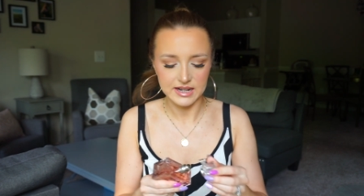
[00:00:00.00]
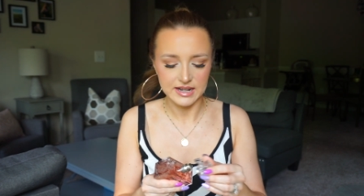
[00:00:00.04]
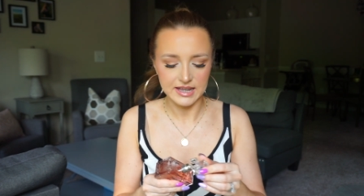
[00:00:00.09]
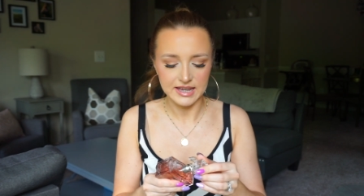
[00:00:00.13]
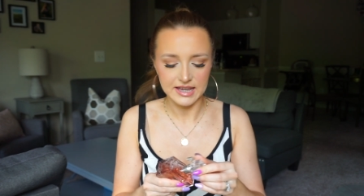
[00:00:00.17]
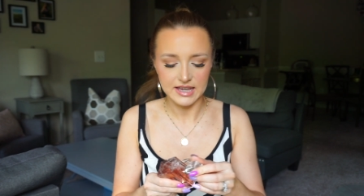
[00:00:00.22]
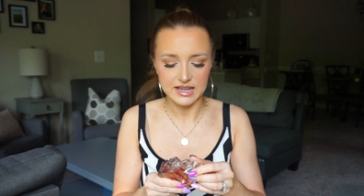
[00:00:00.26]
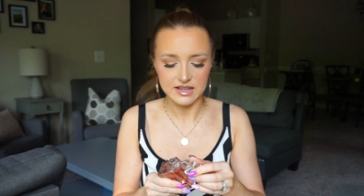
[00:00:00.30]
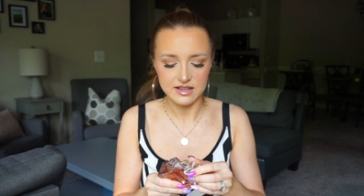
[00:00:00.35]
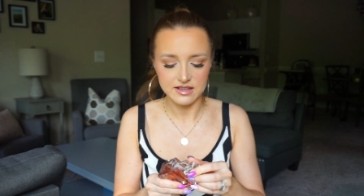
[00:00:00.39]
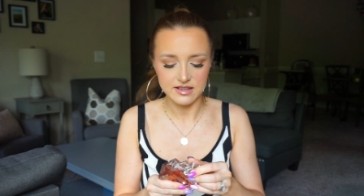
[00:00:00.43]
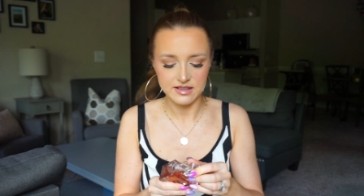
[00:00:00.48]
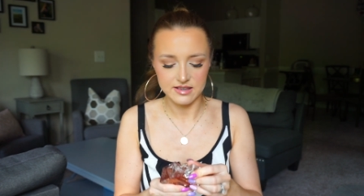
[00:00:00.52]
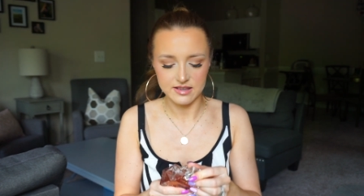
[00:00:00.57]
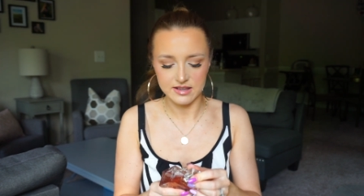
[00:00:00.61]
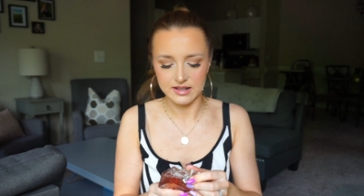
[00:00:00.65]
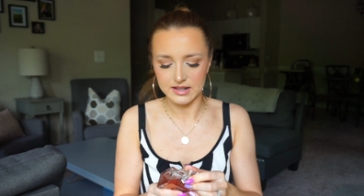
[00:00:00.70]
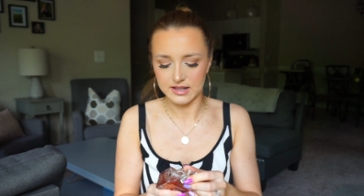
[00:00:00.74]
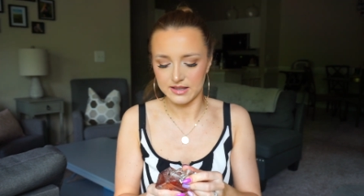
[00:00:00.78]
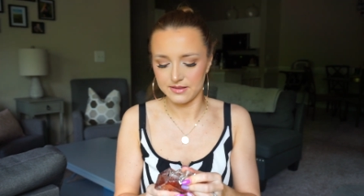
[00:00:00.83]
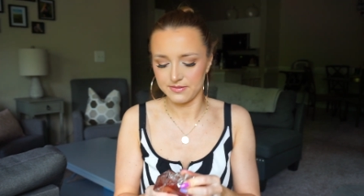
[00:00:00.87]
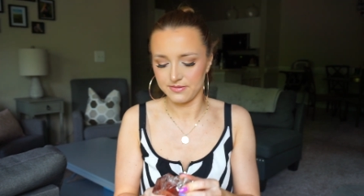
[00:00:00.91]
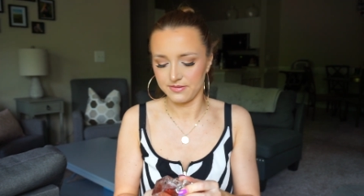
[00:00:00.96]
Like it's,
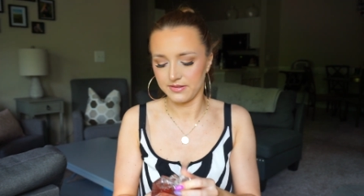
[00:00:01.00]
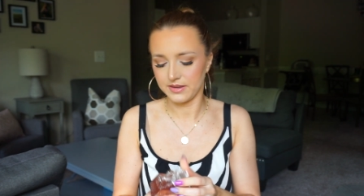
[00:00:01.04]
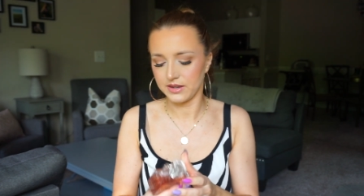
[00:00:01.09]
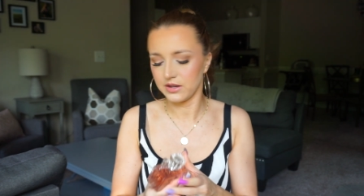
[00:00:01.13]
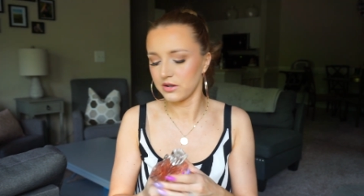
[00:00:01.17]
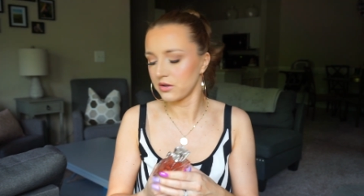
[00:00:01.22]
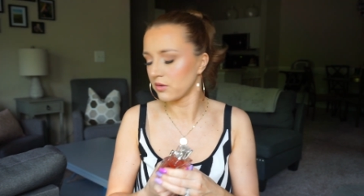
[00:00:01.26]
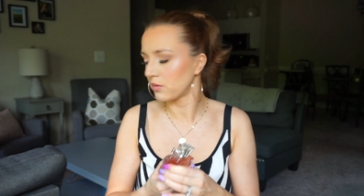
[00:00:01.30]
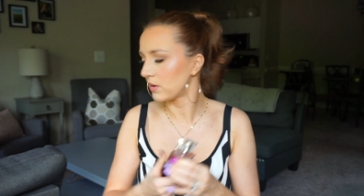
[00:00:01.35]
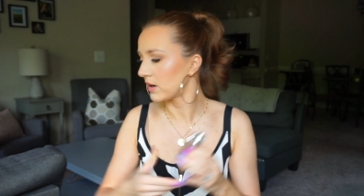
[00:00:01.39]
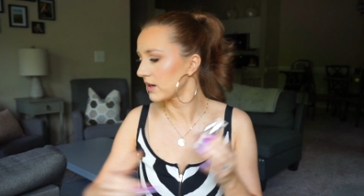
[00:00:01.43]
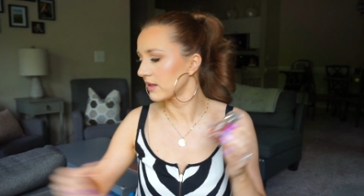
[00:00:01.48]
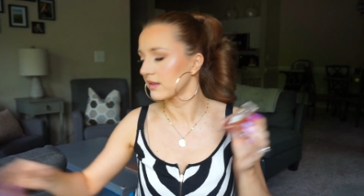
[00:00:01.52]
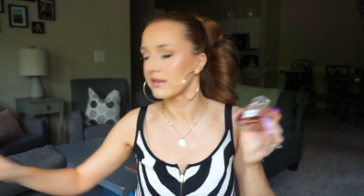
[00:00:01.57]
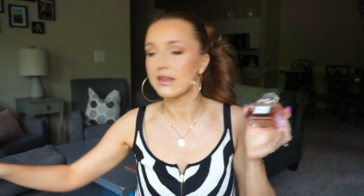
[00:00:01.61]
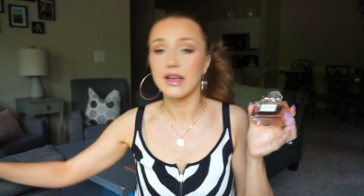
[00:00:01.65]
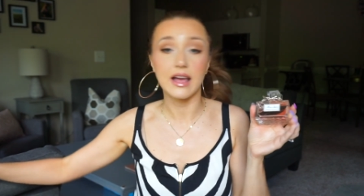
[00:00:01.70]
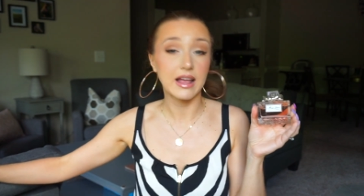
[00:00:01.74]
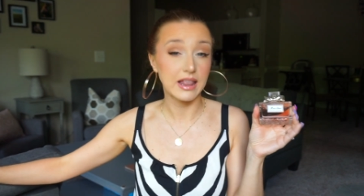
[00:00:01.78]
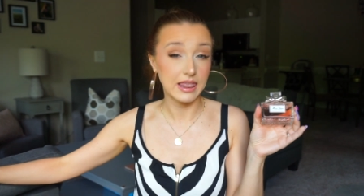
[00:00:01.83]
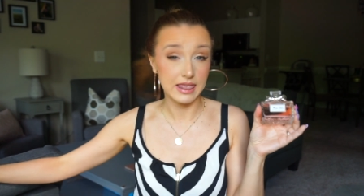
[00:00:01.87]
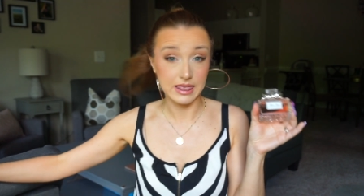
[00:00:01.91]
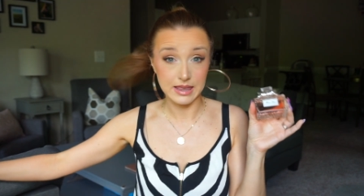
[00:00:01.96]
you know what?
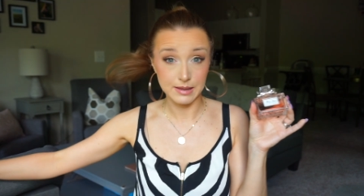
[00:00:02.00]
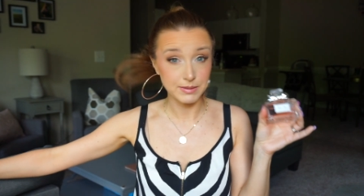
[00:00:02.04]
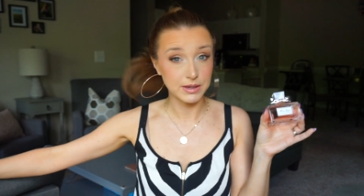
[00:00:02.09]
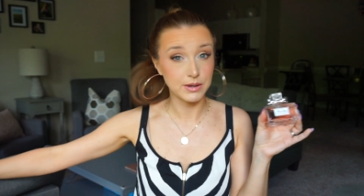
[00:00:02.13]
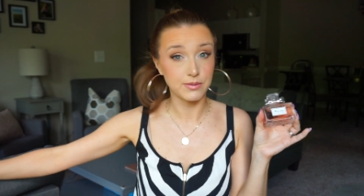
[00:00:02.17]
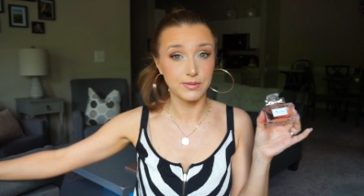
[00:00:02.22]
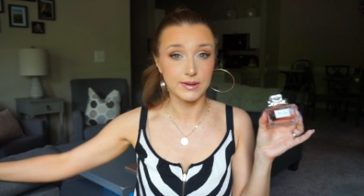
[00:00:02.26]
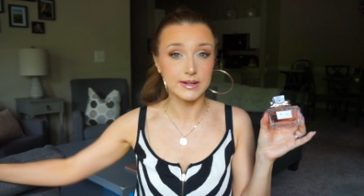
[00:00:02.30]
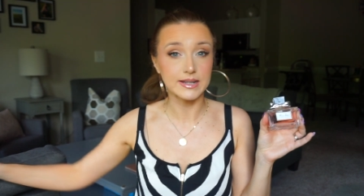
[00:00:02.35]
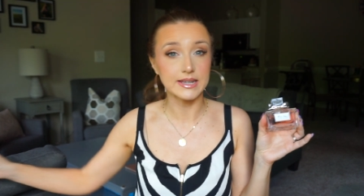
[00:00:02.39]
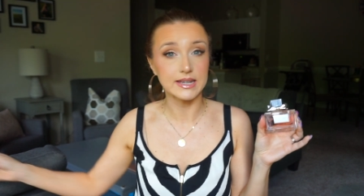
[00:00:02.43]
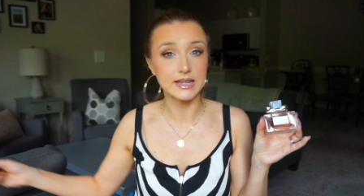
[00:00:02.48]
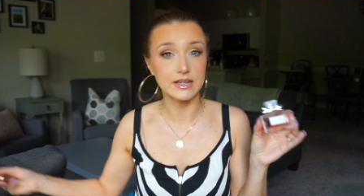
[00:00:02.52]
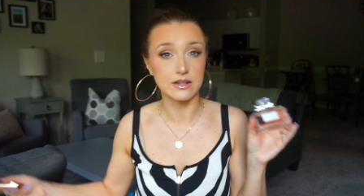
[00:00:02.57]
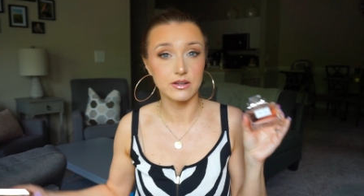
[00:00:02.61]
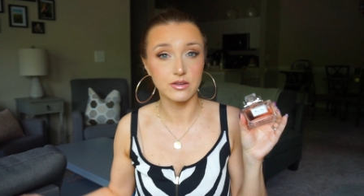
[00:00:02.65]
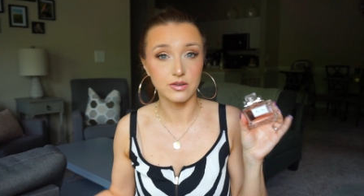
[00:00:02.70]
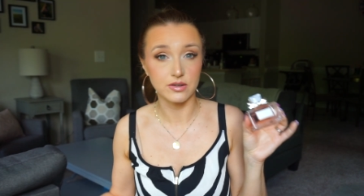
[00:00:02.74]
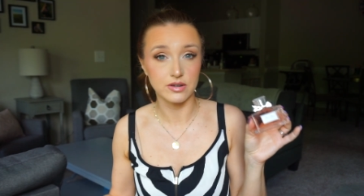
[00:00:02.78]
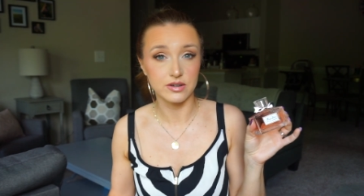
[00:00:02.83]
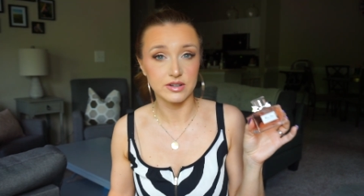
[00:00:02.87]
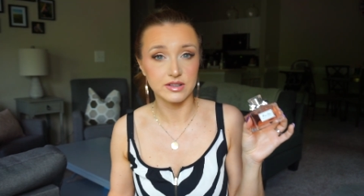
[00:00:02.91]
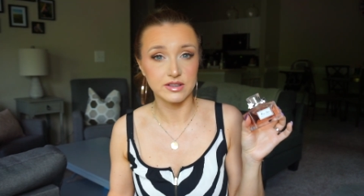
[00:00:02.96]
Let me quickly
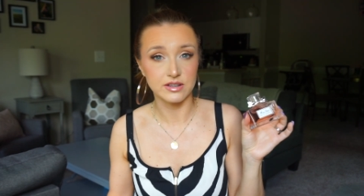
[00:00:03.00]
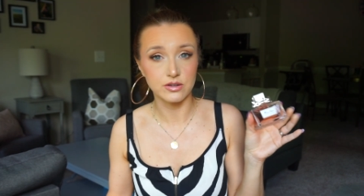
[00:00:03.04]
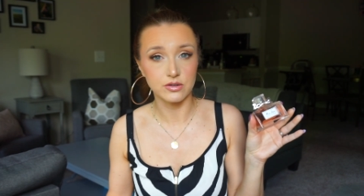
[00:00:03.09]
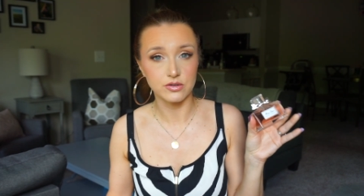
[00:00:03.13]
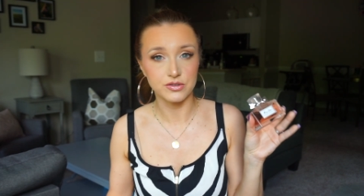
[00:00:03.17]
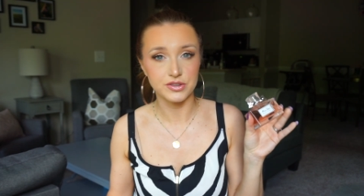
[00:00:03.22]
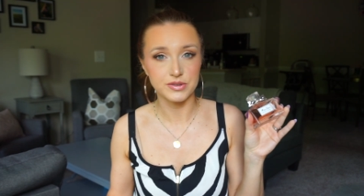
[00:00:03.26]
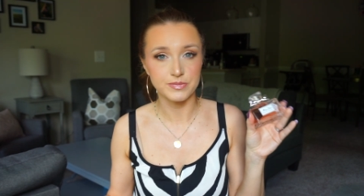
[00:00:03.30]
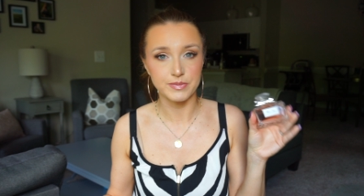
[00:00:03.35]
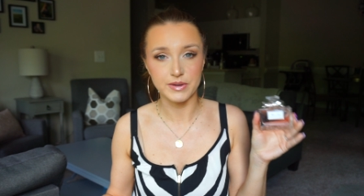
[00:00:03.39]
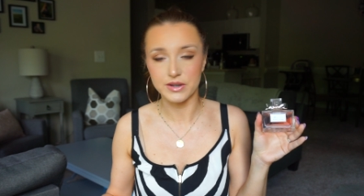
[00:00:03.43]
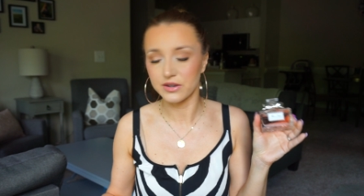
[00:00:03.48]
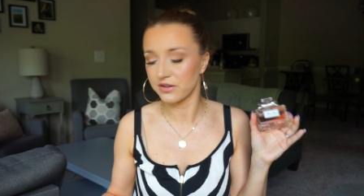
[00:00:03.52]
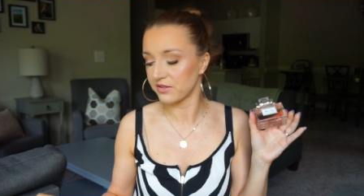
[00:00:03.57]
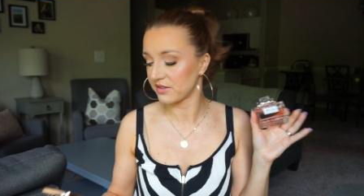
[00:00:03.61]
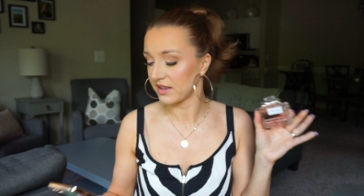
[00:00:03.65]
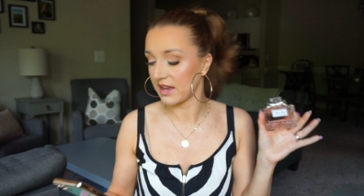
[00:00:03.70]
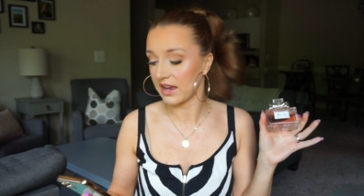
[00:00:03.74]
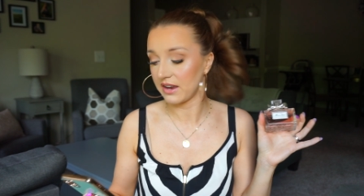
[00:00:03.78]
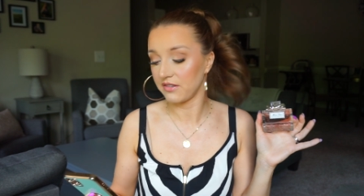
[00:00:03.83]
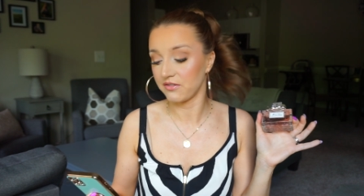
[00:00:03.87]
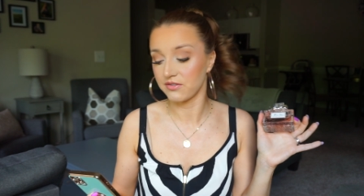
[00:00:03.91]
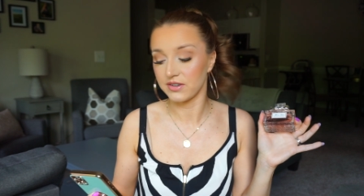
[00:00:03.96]
look the notes because
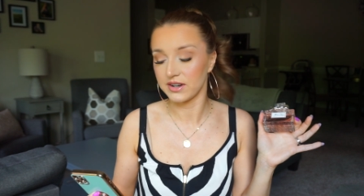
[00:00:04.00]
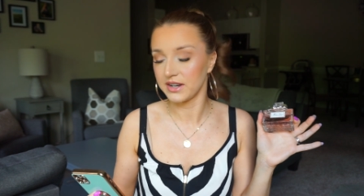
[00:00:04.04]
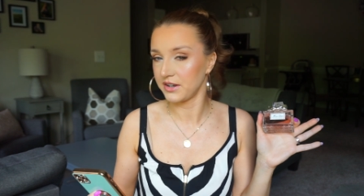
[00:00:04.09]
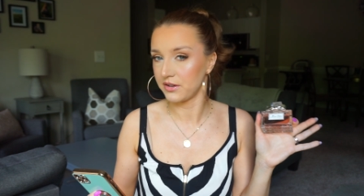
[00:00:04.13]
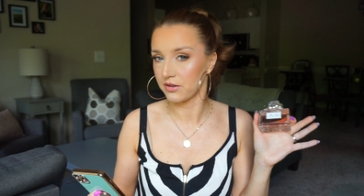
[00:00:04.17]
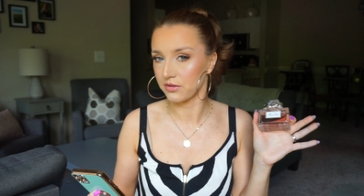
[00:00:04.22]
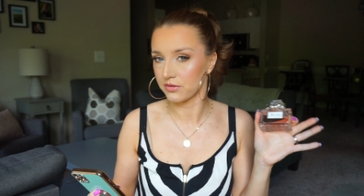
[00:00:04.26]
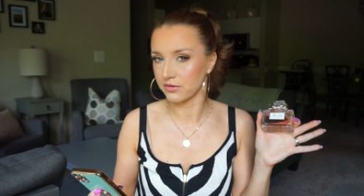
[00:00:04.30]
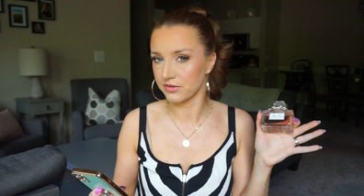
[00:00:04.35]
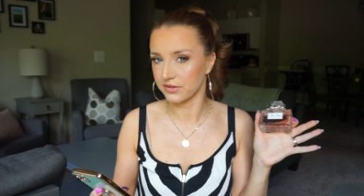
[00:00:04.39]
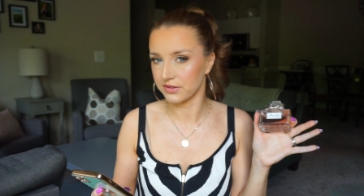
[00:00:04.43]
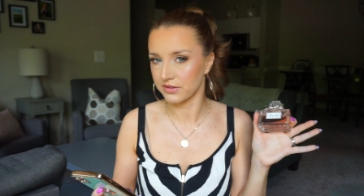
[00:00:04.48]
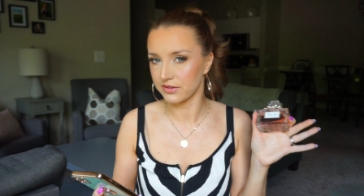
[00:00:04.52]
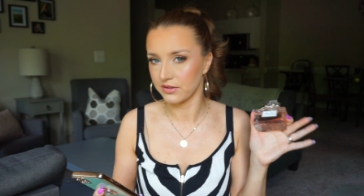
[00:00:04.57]
I really don't